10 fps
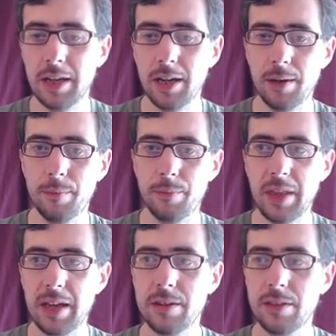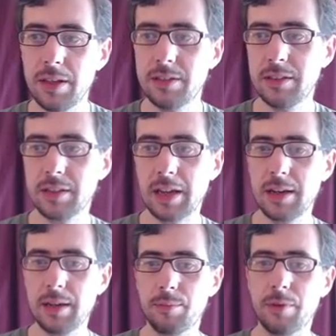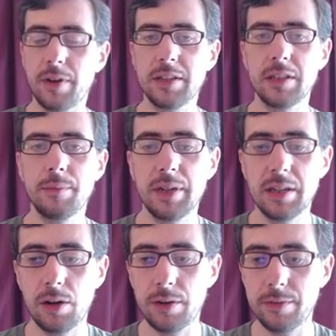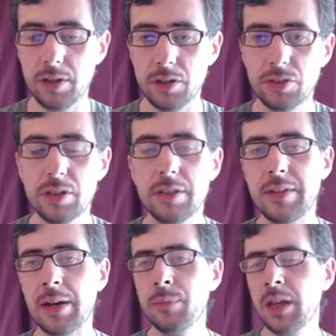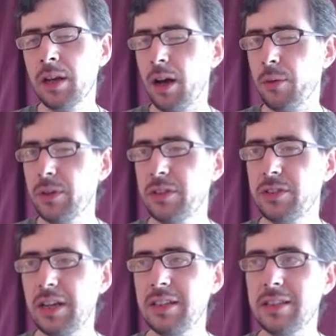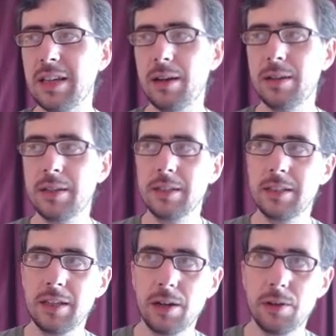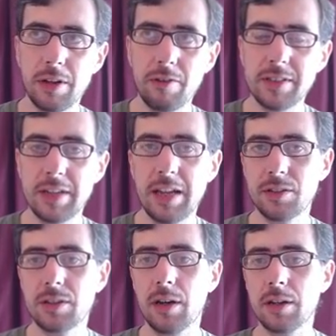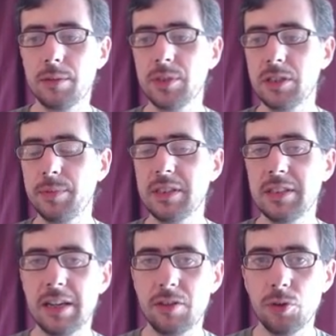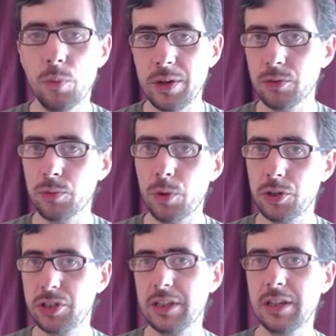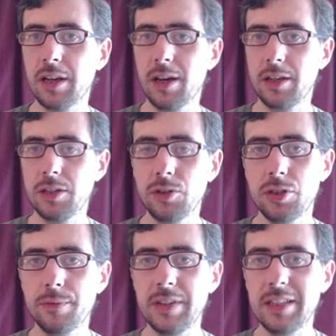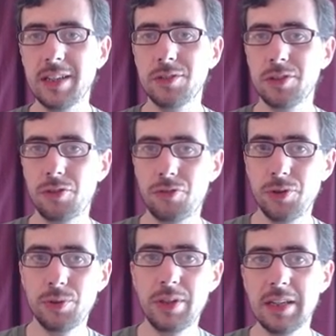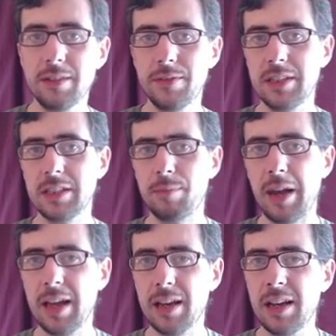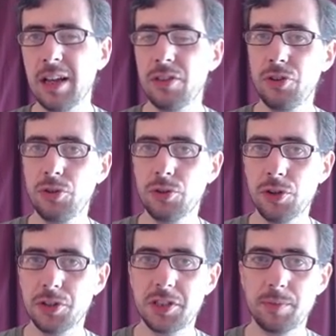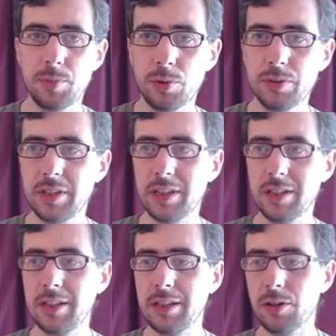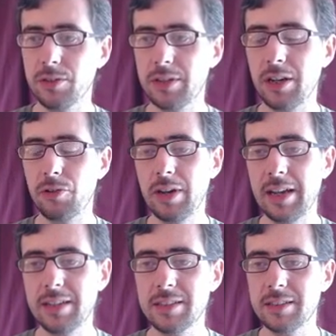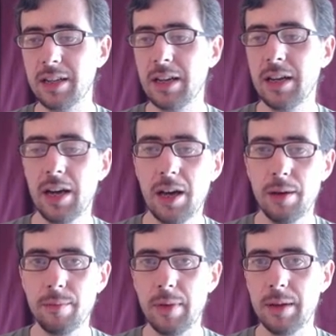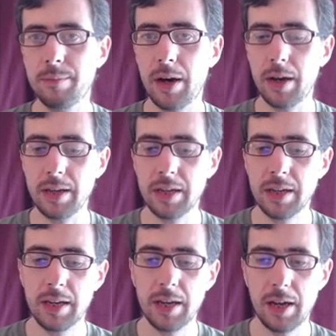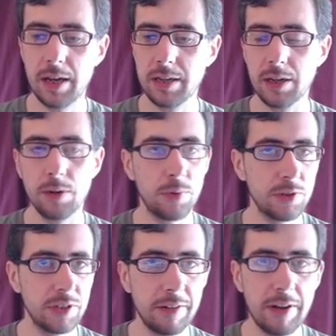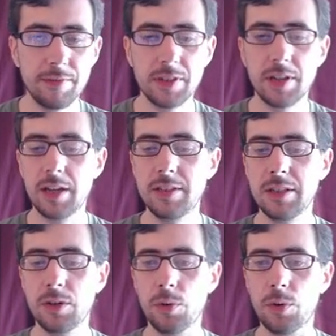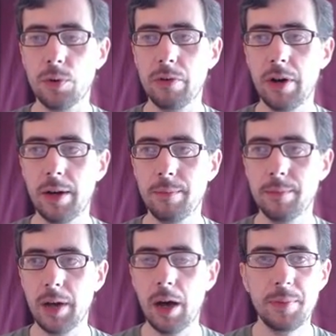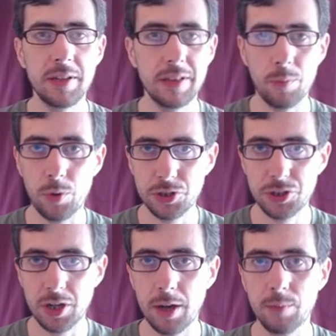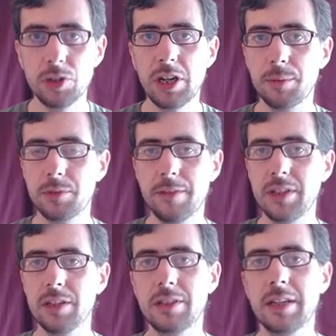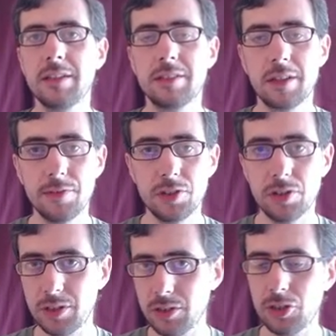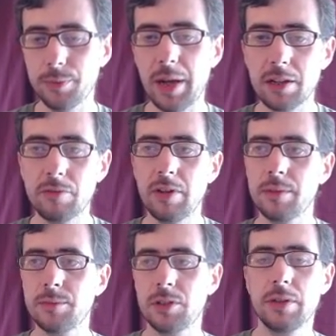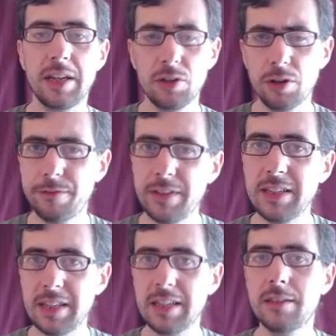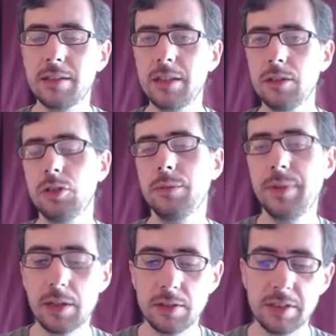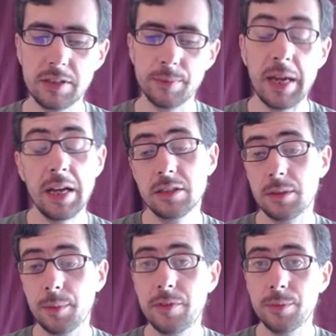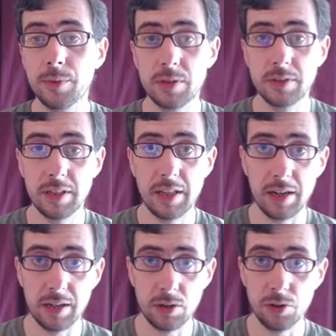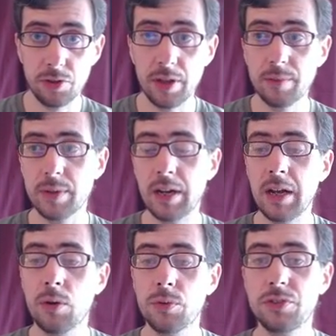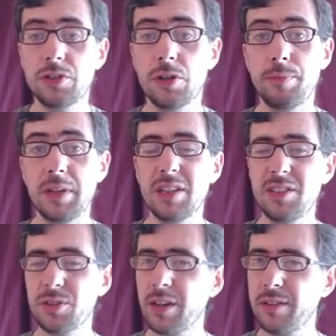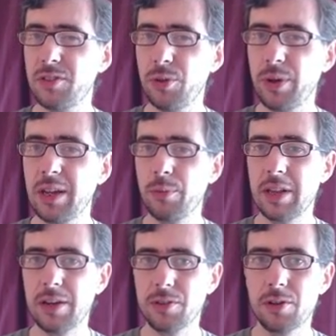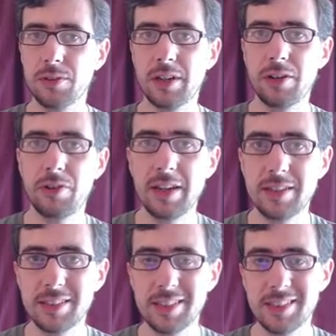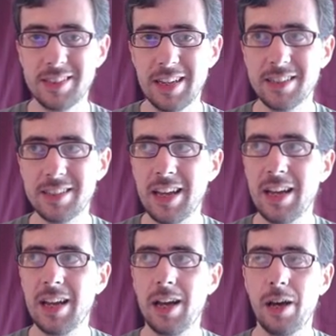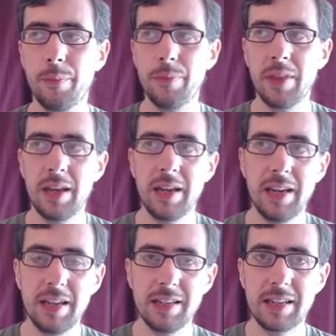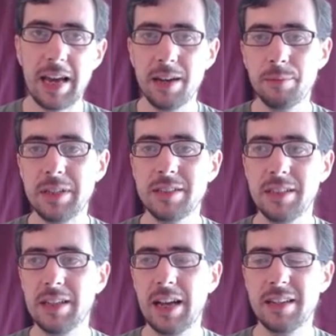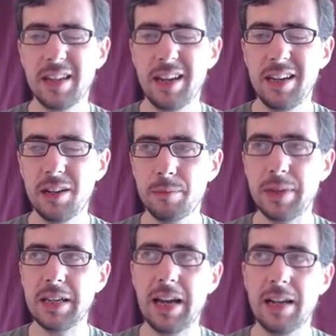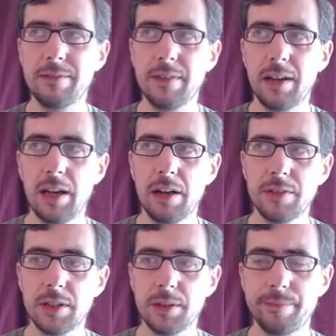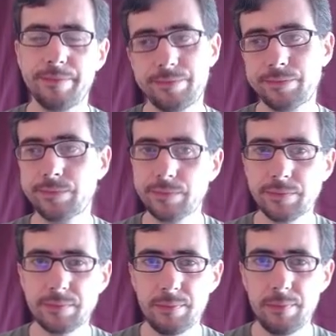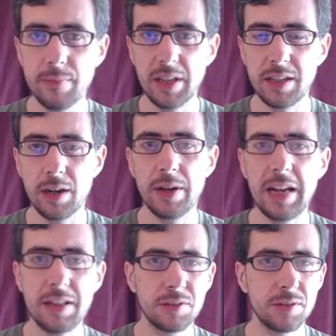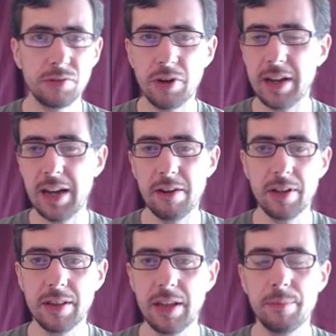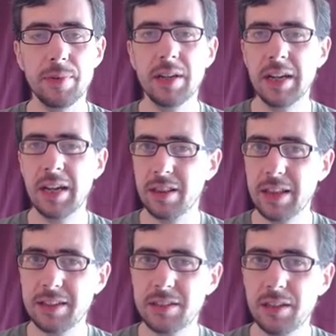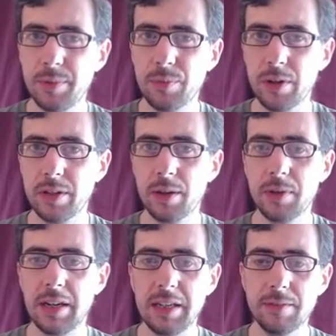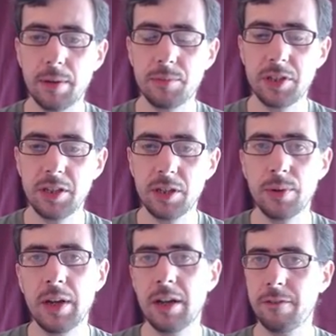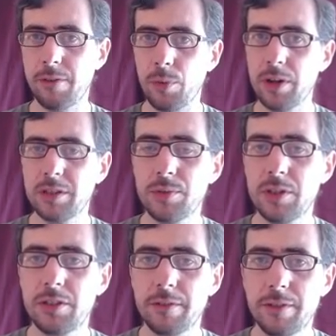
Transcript: Um, and this is again, it provides a bit of an alternative. Now, I will say that there, you know, there is an ethical argument to be said that when you're watching uh, YouTube videos through the Invidious player, that you're not supporting the content creators um, by uh, you know, watching their advertising or um, upping their watch time, which helps their videos get discovered on the YouTube algorithms and all that. You're not feeding into the YouTube ecosystem. Some of you will consider that a good thing, but also because you're kind of doing it without the content creator's consent, um, it can be seen as a little bit of a, of a you know an ethical grey area there but that's going to be one I'm going to leave up to you for what it's worth